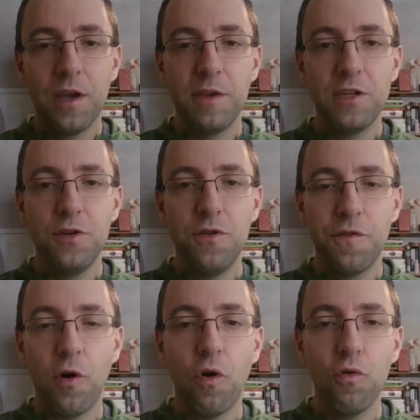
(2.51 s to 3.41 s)
coming to you
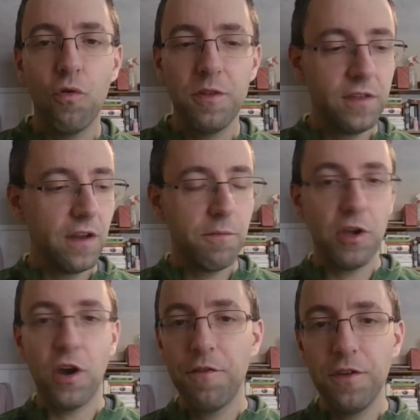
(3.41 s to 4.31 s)
from home instead of
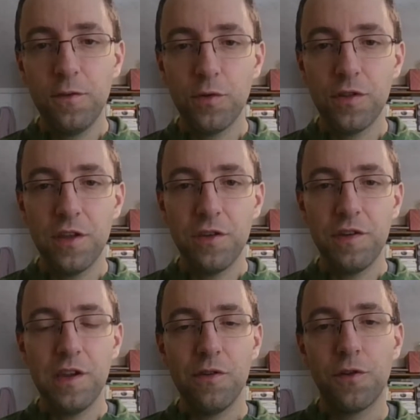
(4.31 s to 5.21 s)
my office where the other
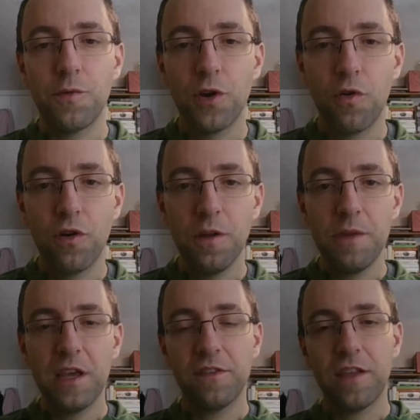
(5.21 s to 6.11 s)
videos are recorded
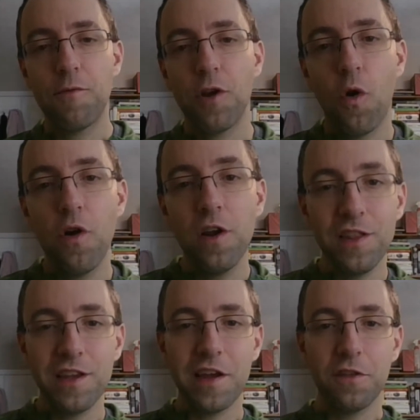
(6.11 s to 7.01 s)
because I
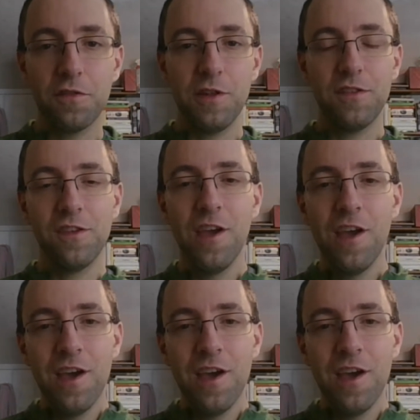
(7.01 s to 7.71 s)
recorded the announcements